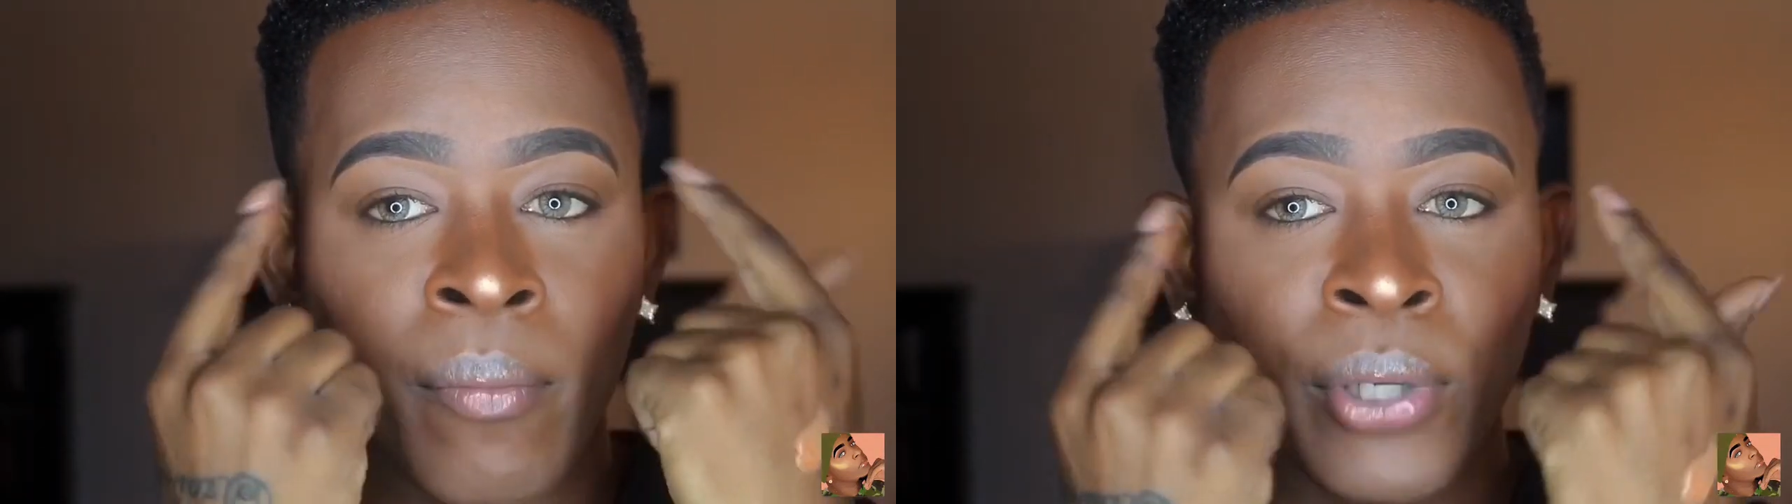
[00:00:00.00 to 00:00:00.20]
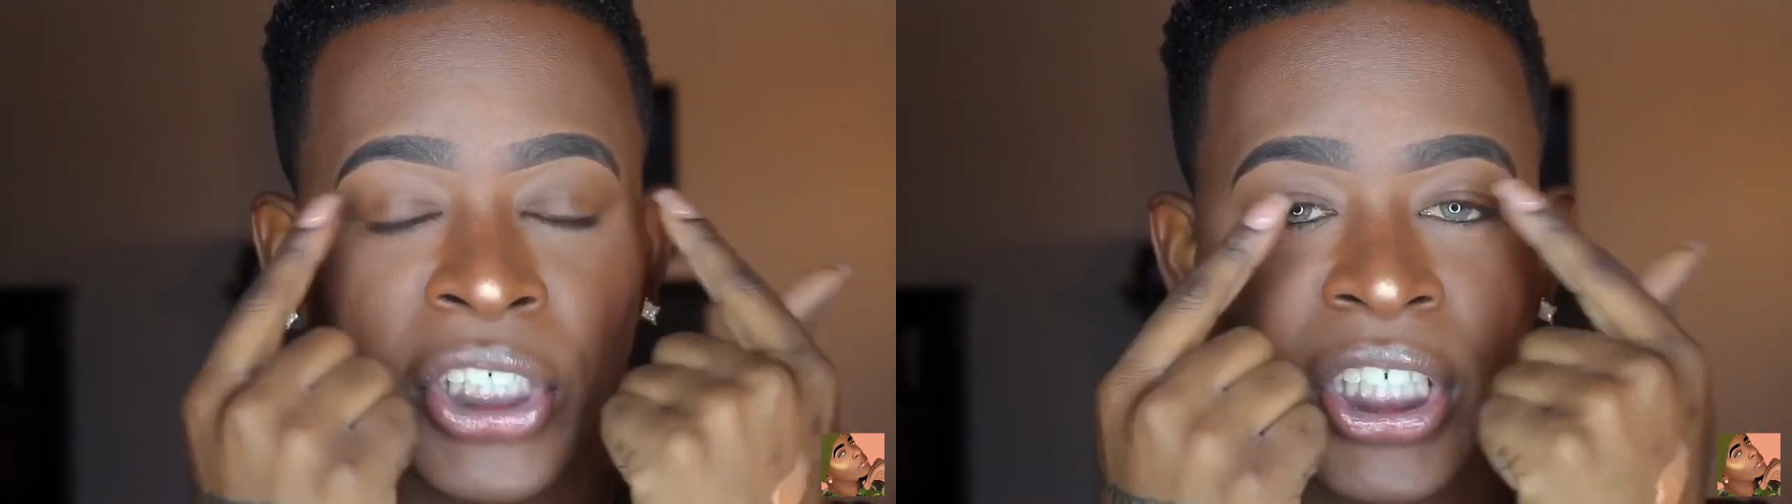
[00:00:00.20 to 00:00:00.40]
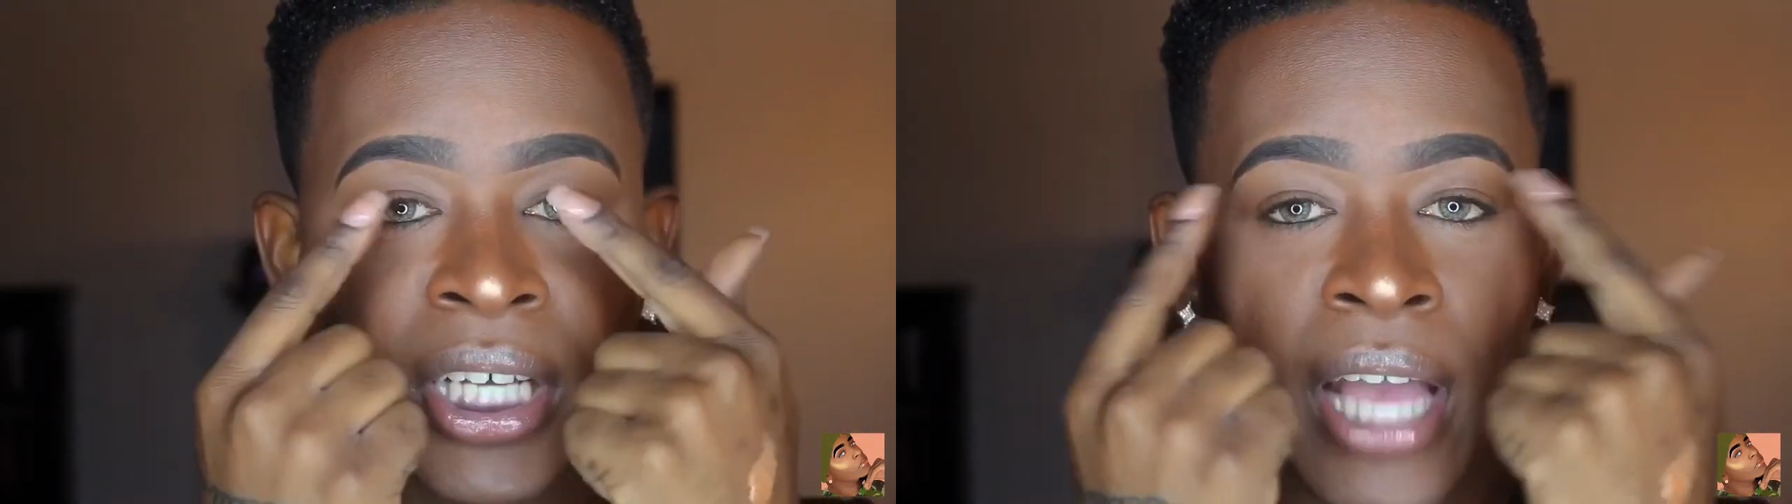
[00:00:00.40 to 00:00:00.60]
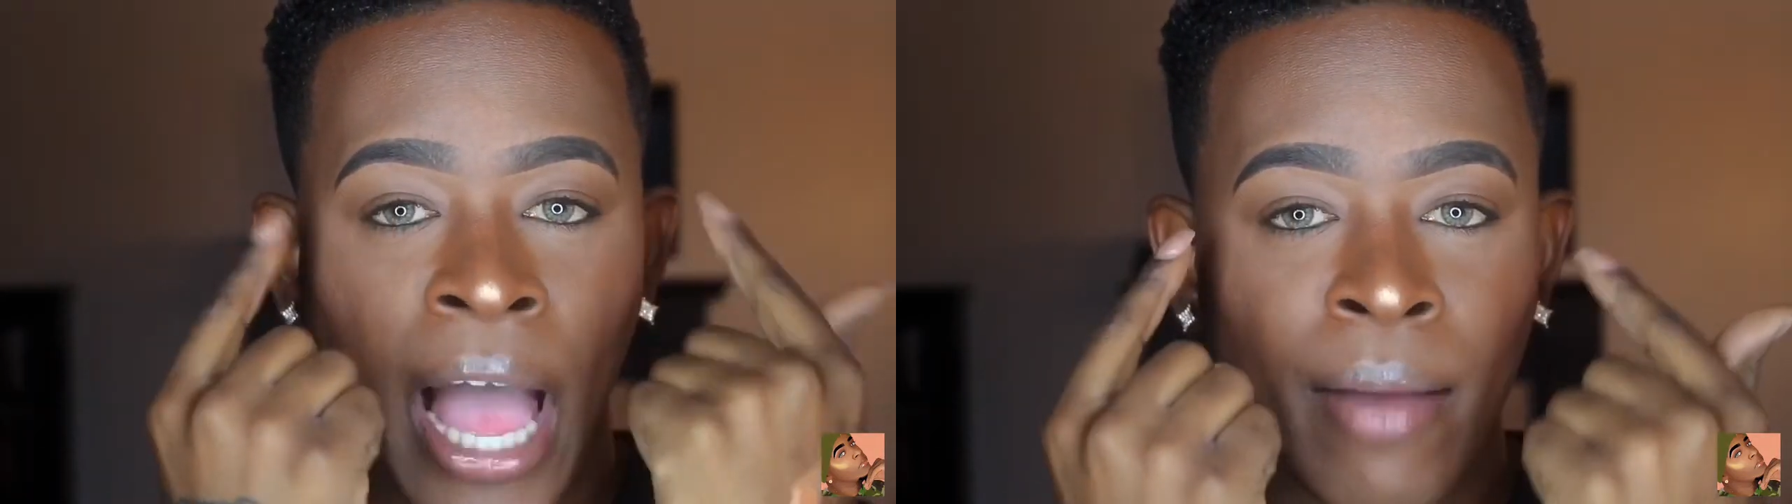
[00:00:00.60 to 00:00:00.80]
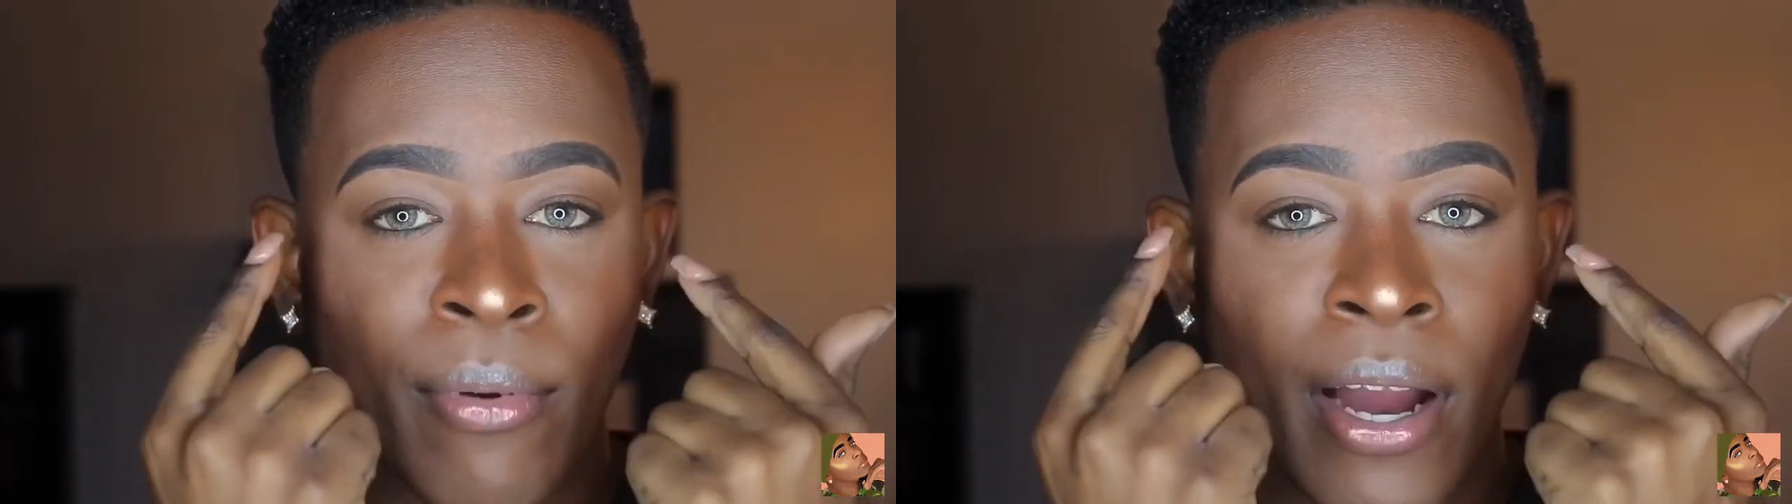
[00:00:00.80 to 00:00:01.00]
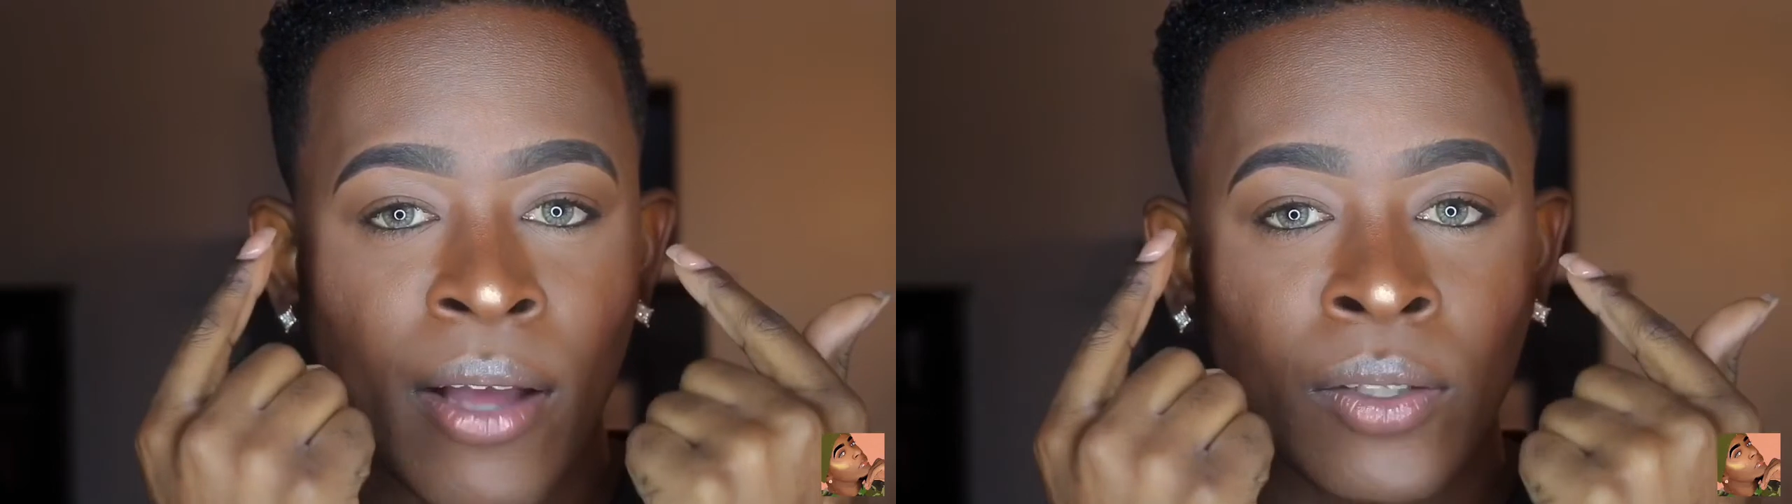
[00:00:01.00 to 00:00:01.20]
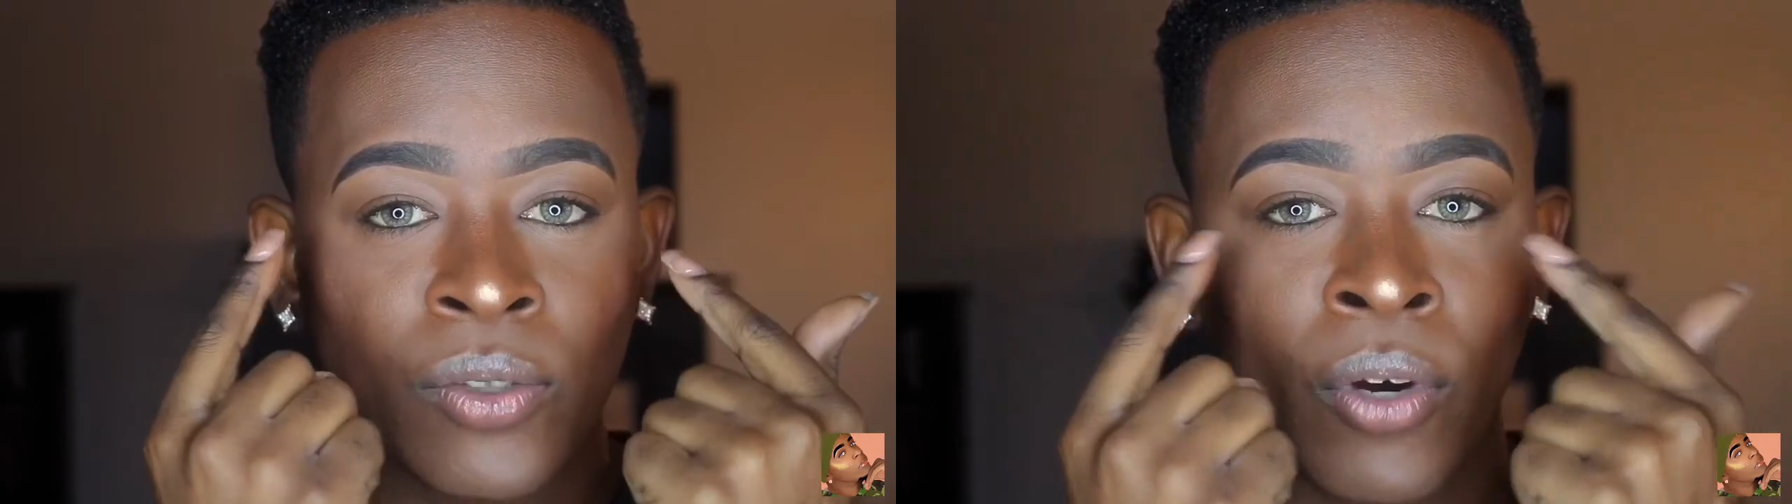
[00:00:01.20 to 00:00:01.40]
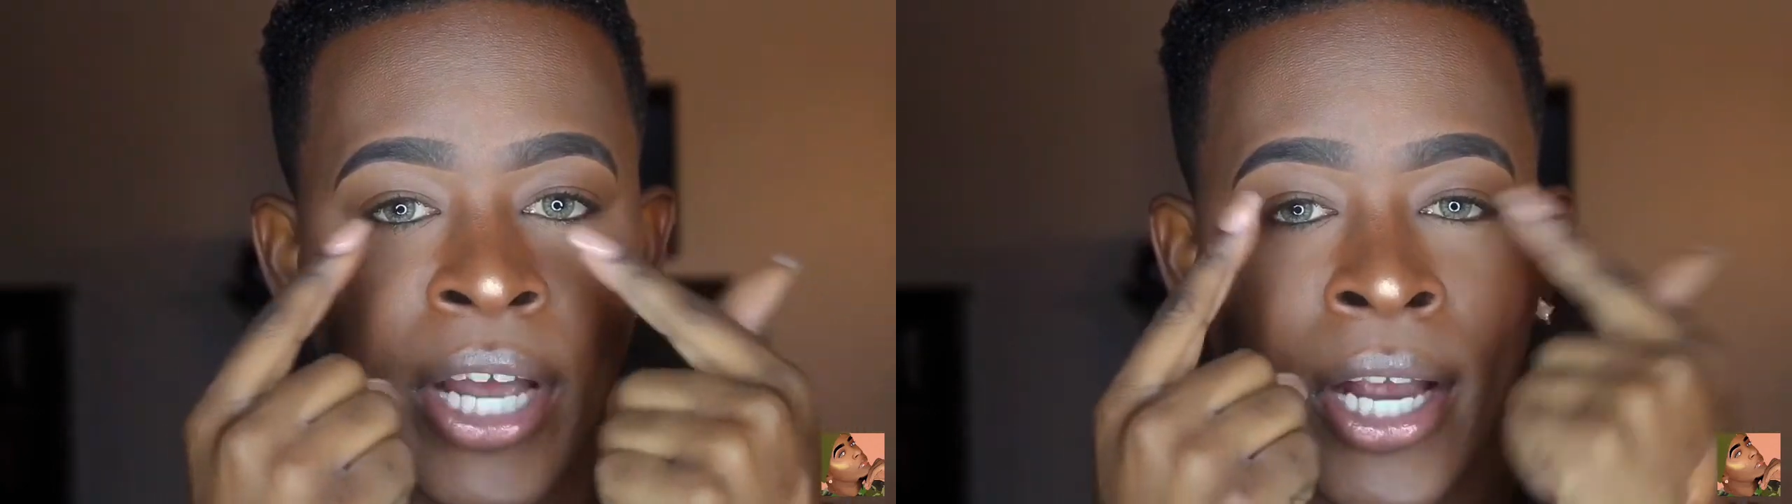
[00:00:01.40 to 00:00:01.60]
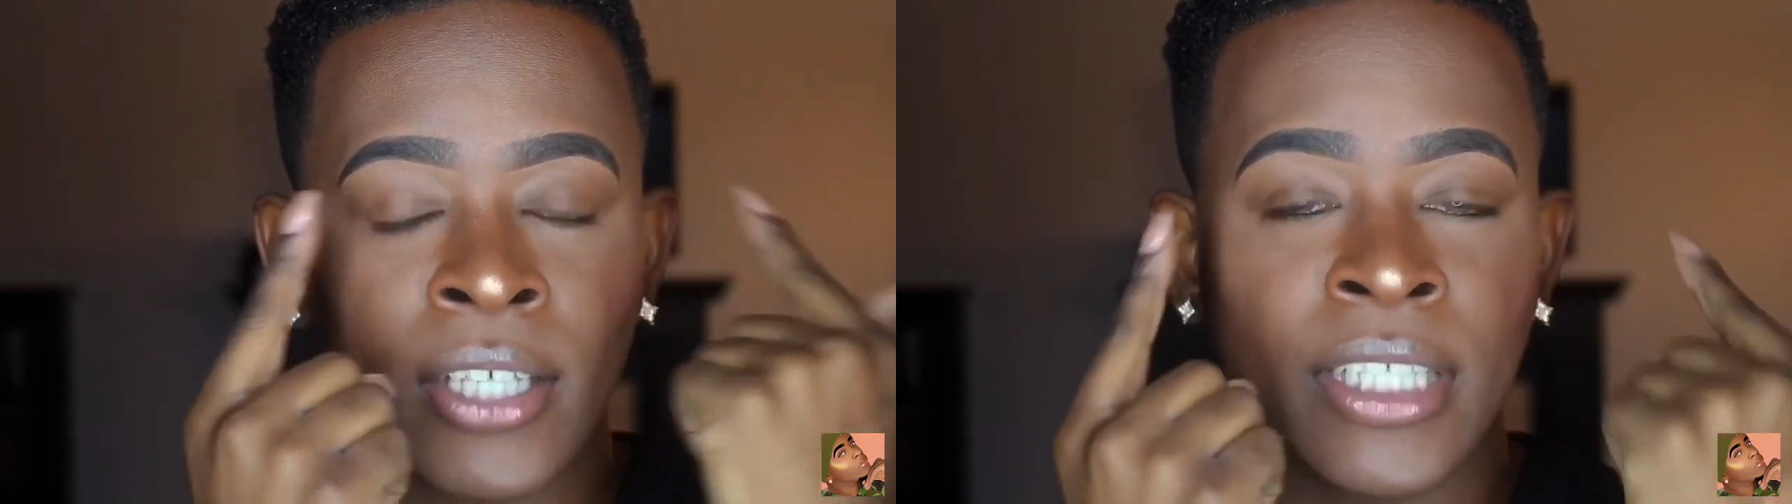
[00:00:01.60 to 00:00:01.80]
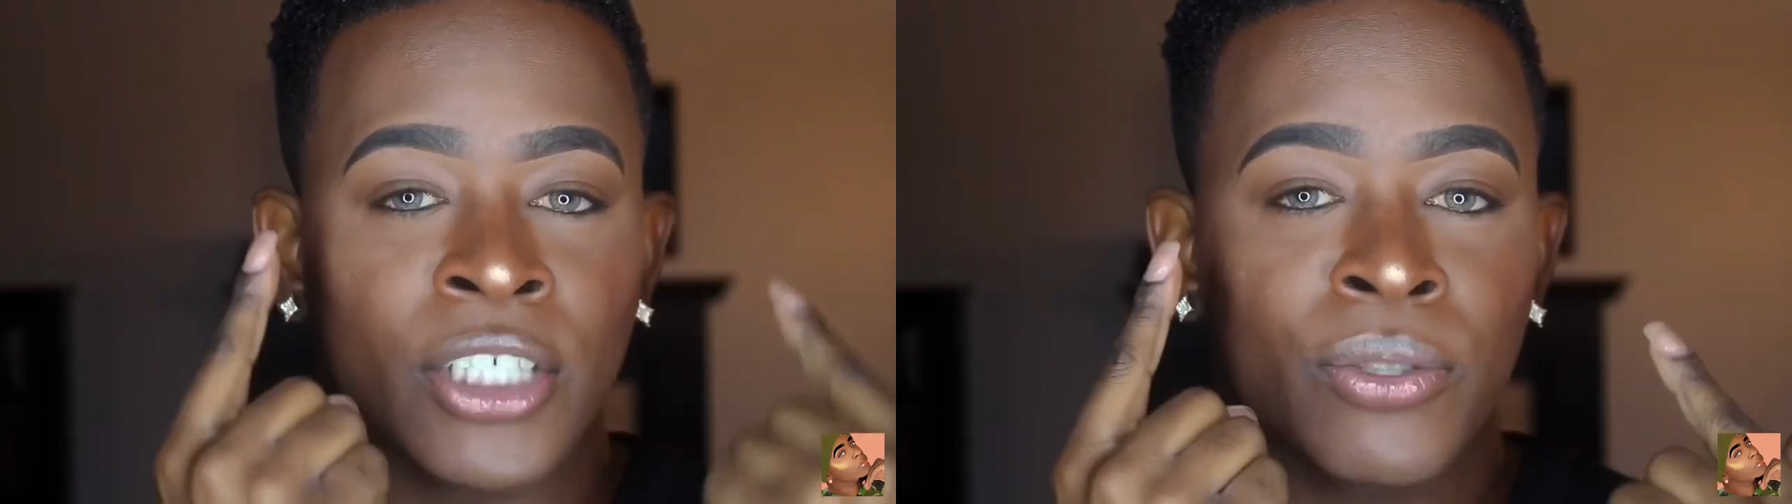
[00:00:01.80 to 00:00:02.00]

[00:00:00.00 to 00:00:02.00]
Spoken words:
bushy eyebrows or hairs that